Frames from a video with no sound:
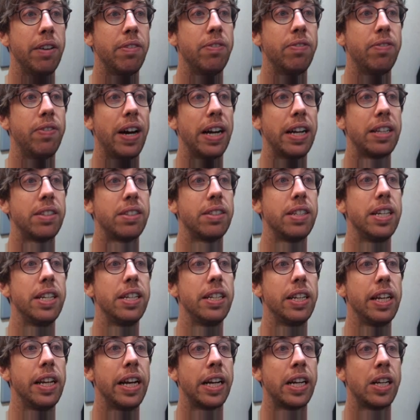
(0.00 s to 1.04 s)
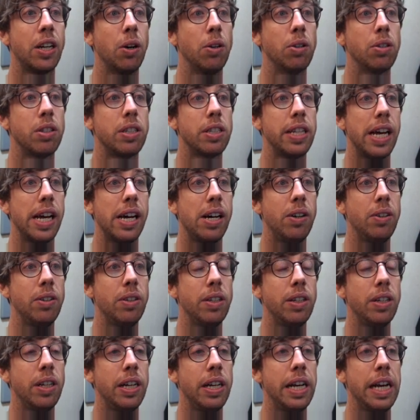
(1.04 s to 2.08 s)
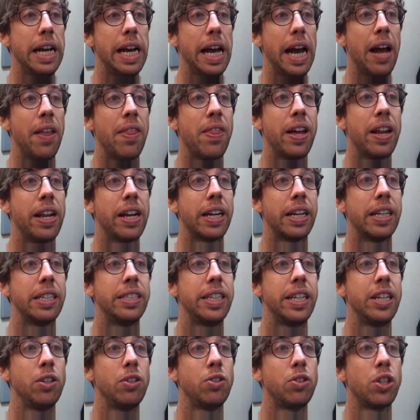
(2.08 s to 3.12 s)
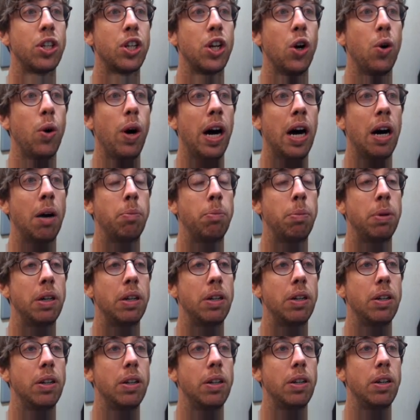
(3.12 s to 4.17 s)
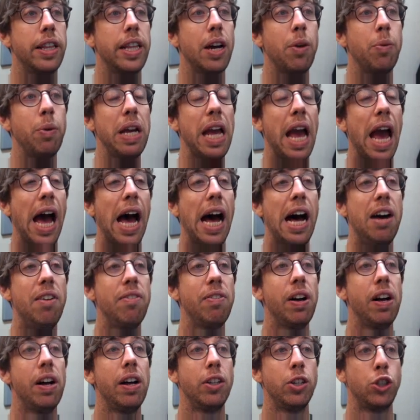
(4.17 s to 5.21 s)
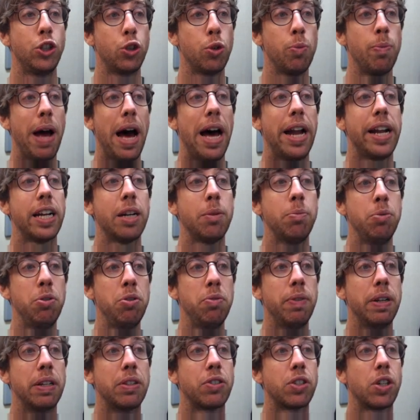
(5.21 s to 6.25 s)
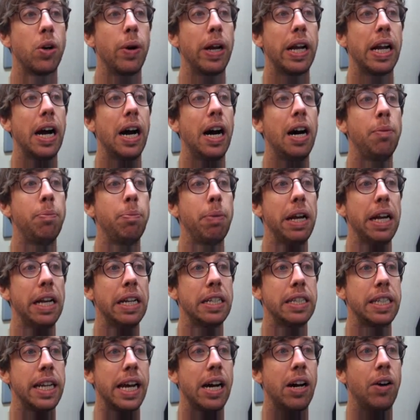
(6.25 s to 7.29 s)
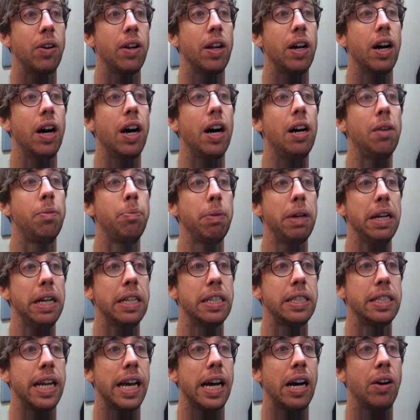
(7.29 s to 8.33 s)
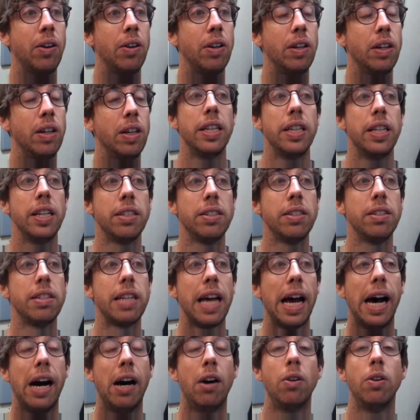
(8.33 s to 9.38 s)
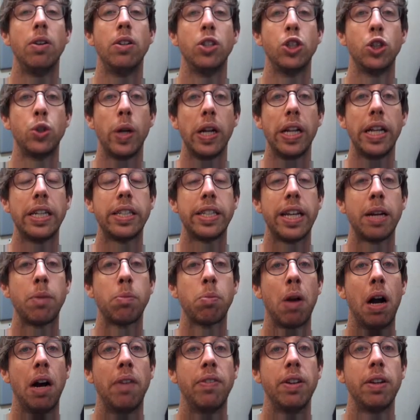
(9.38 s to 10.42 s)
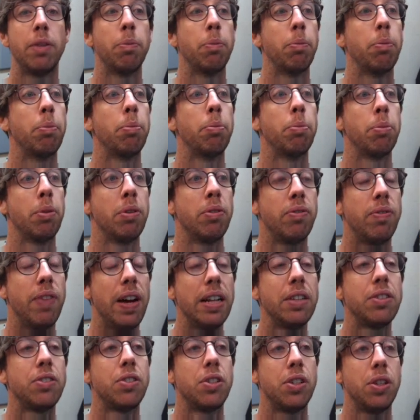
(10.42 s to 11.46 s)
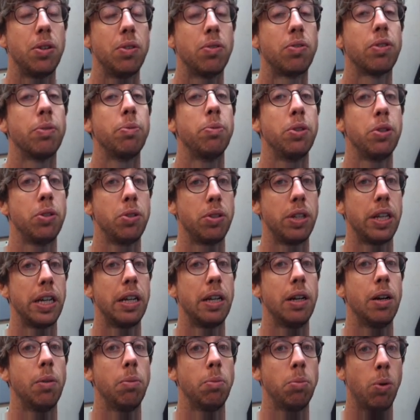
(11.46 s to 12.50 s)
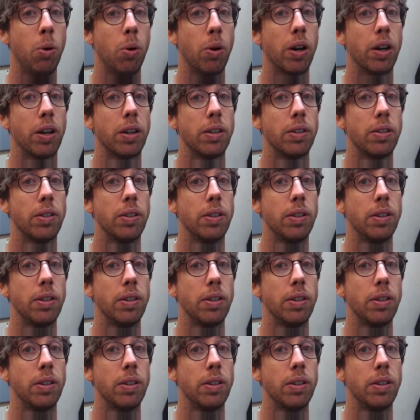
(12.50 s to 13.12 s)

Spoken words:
it fights it, it goes down, and then it continues to go up. That we have dramatic movements going up and down, up and down. This is how trailing take profit prevents you from losing more.